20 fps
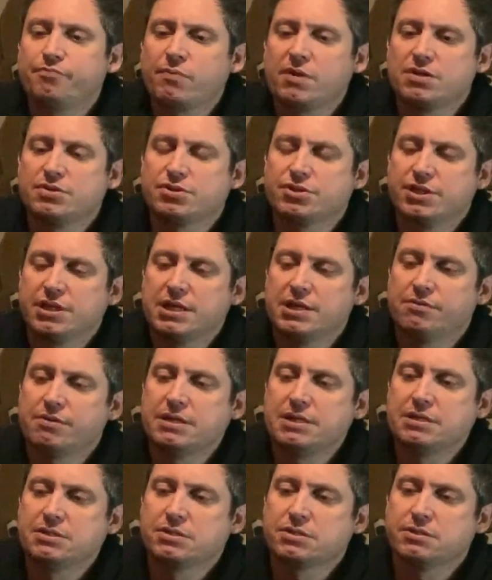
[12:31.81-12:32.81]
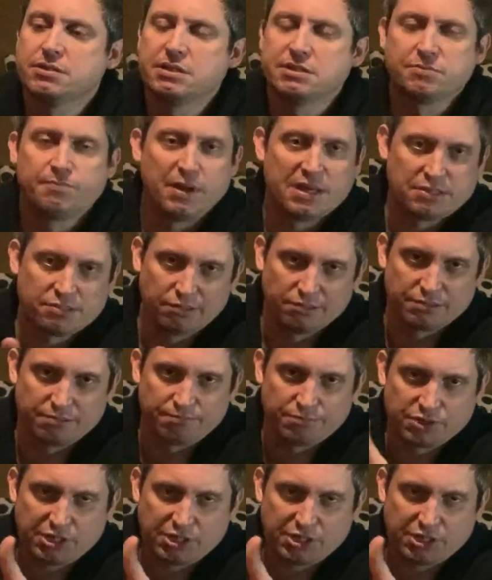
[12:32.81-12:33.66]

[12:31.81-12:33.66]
series that's based on